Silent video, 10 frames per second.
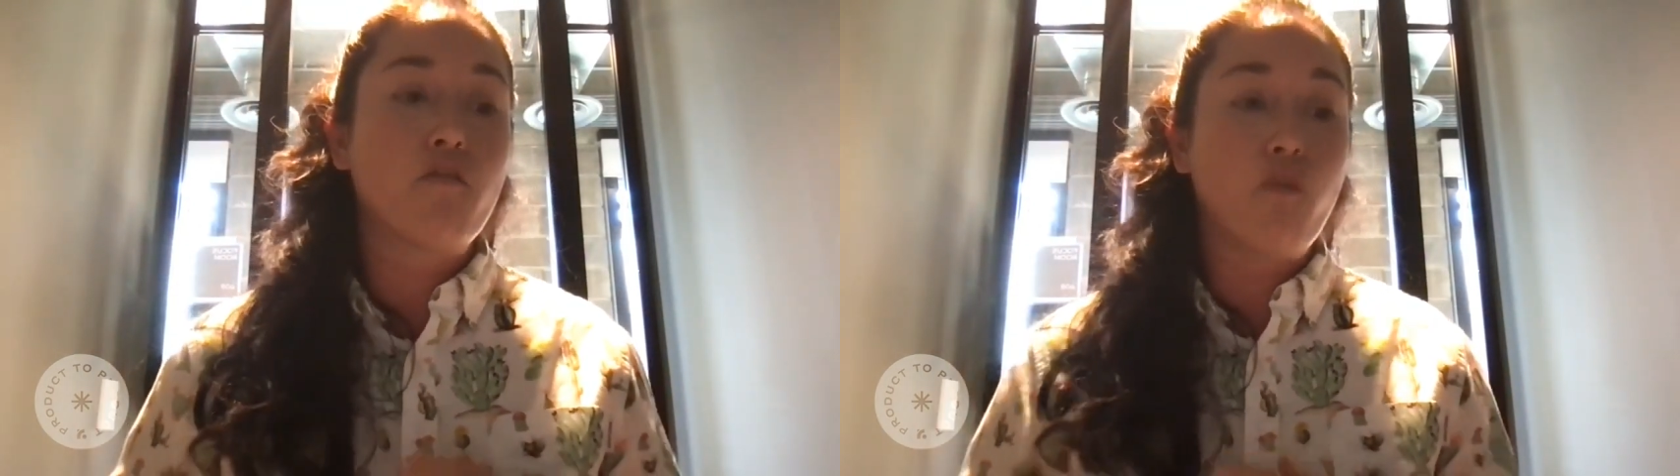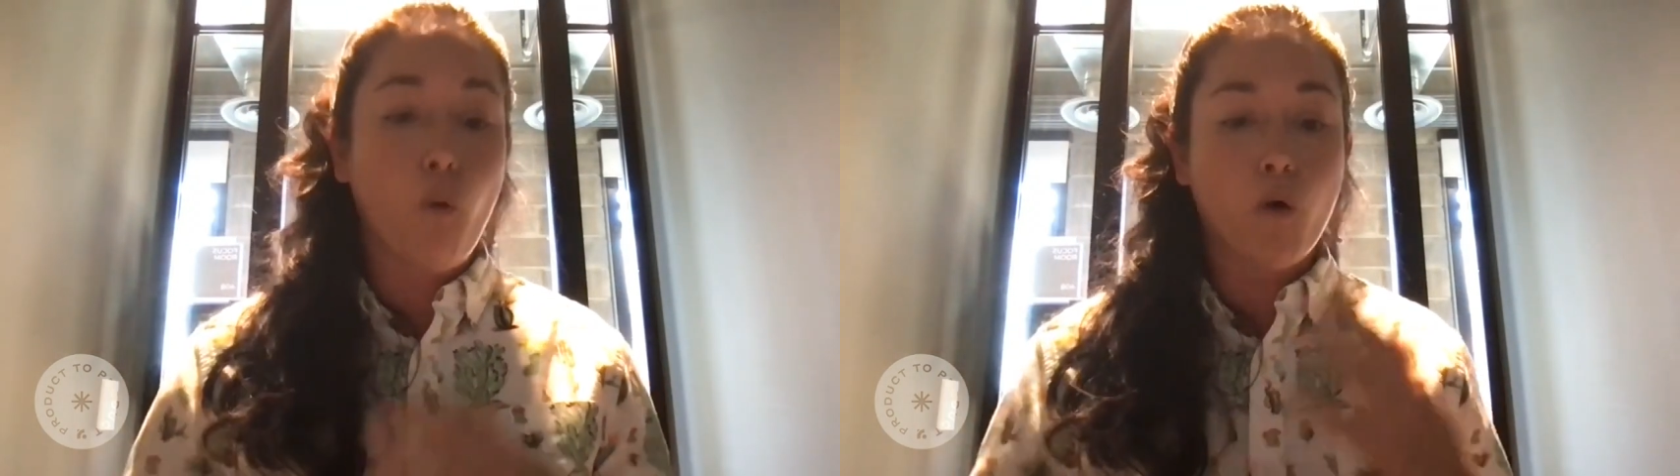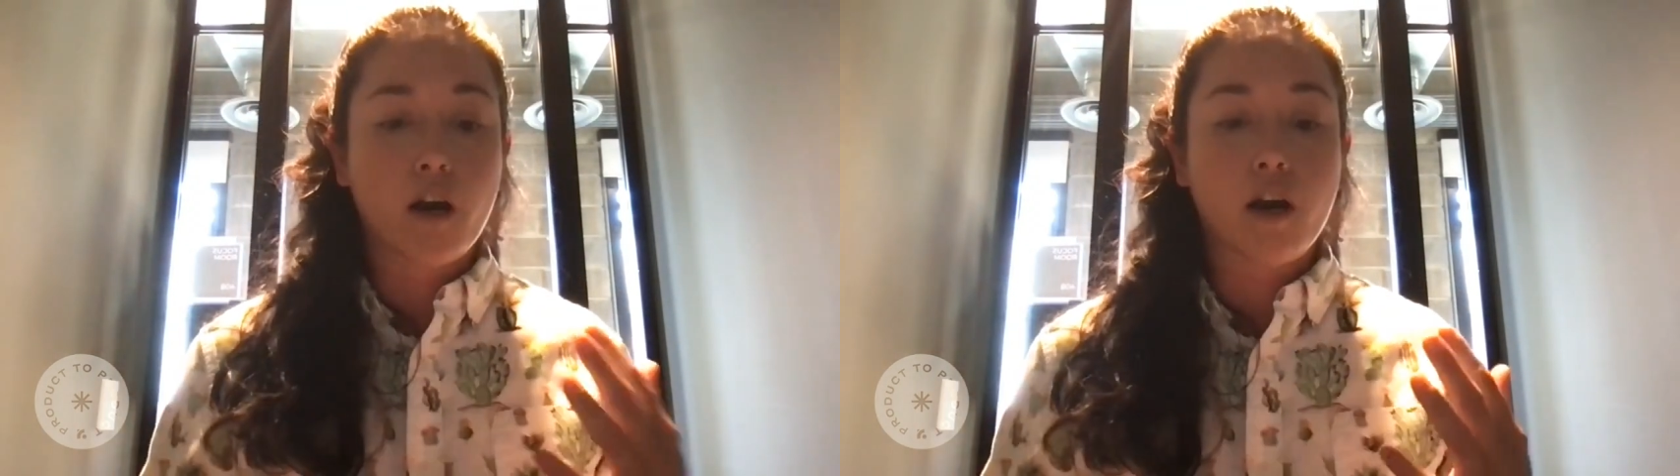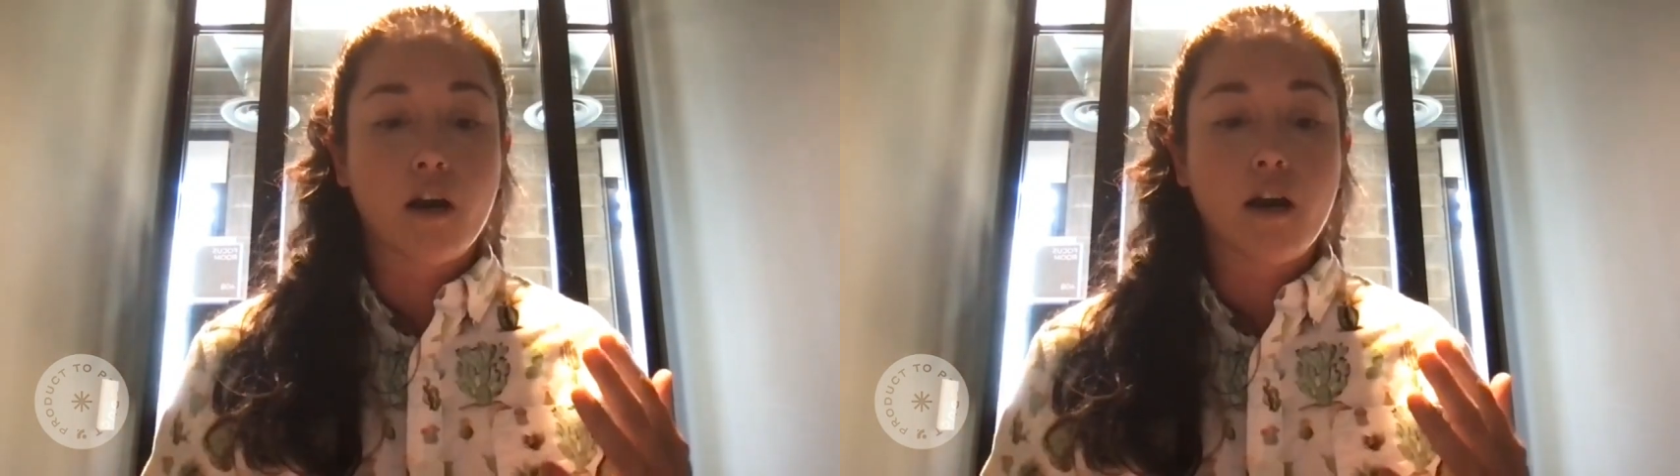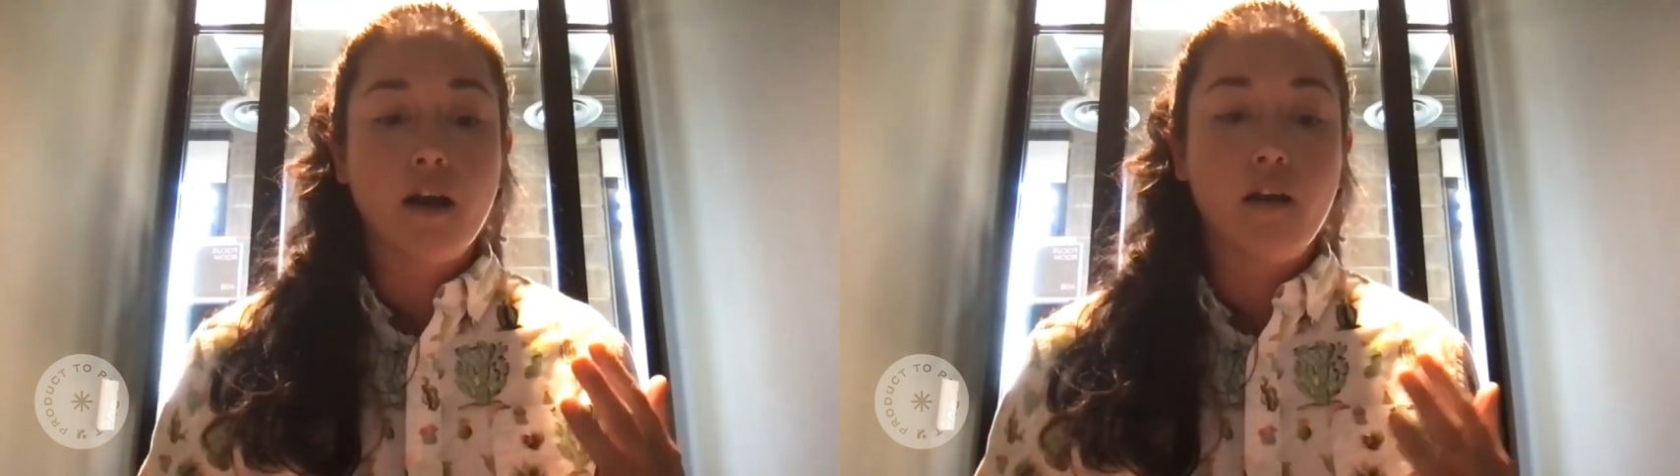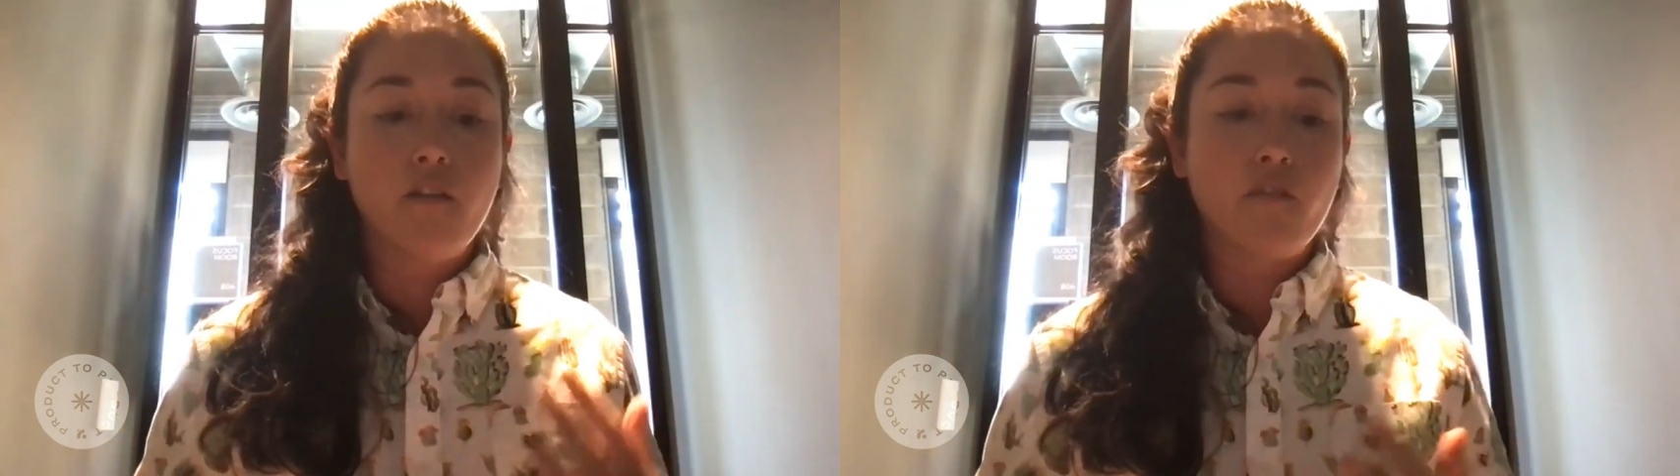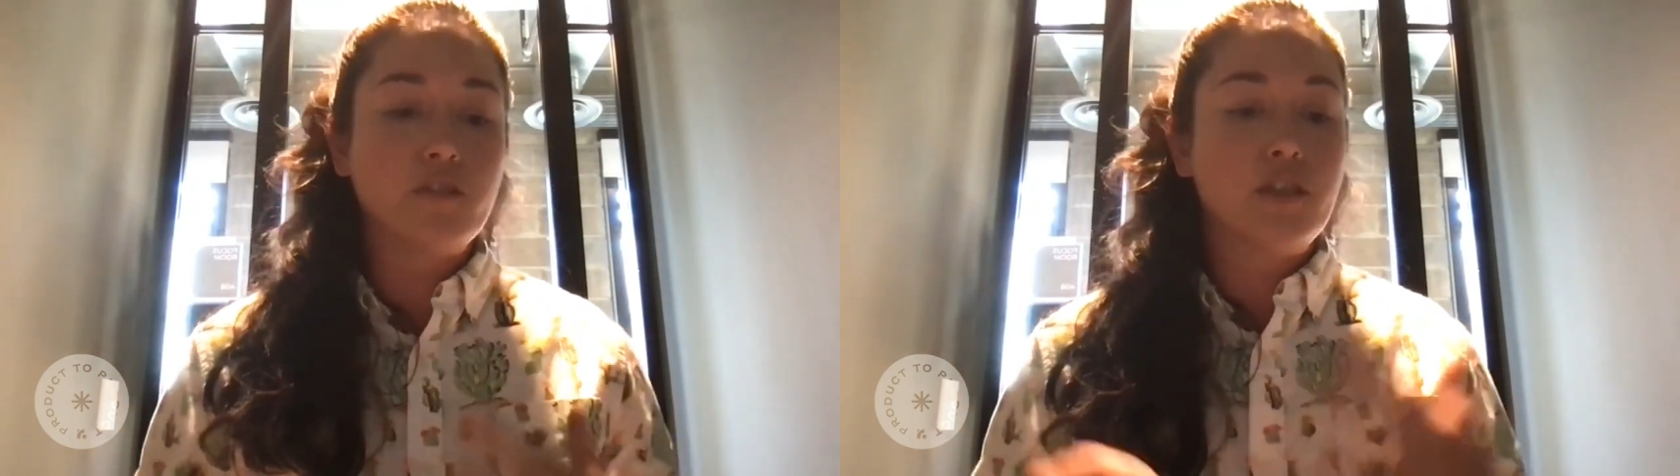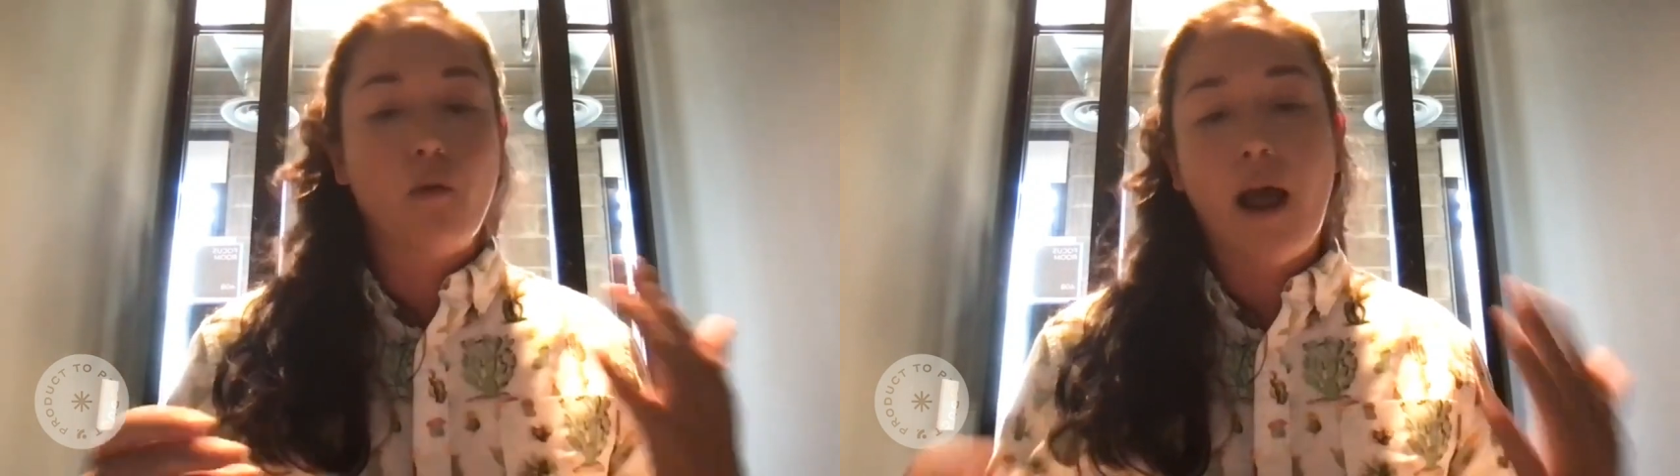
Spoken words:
so